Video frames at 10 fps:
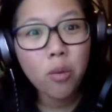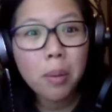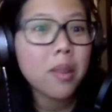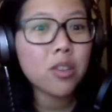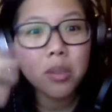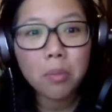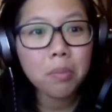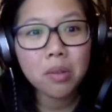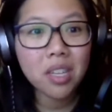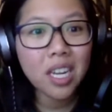maybe there's a
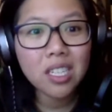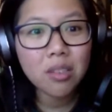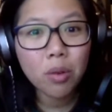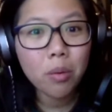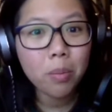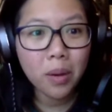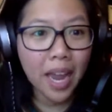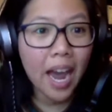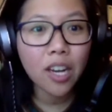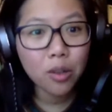place where
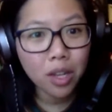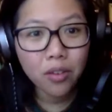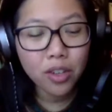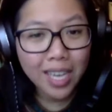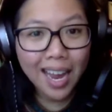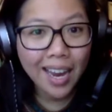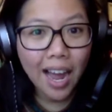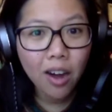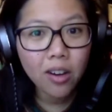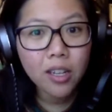candle lovers hang
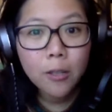out.